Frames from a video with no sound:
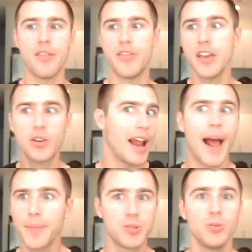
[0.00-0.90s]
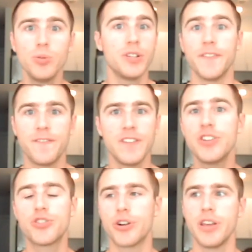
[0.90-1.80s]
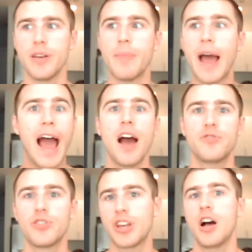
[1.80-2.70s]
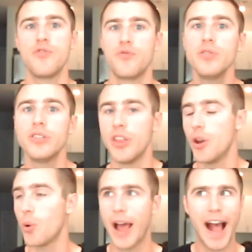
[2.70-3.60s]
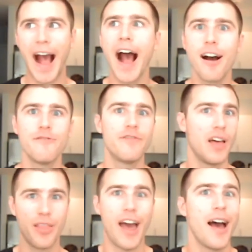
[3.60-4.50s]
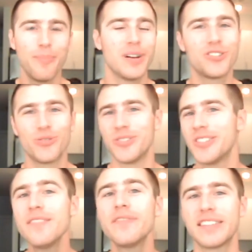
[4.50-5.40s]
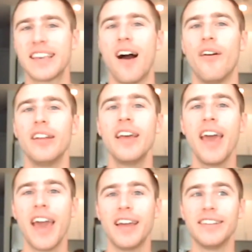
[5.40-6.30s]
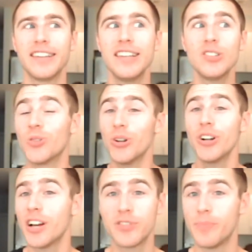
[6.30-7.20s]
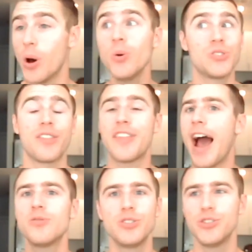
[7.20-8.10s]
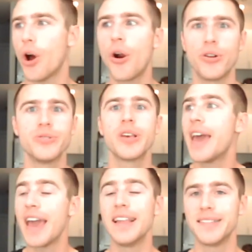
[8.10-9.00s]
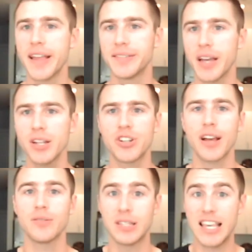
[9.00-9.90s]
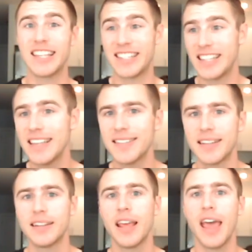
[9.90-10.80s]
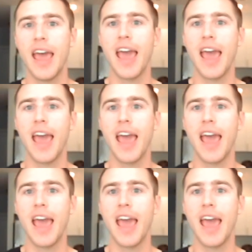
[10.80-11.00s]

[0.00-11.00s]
they could absolutely feature him after Calvin Ridley. They don't have that much receiving talent, and he's good enough to post 1,000 yards and 10 touchdowns this season.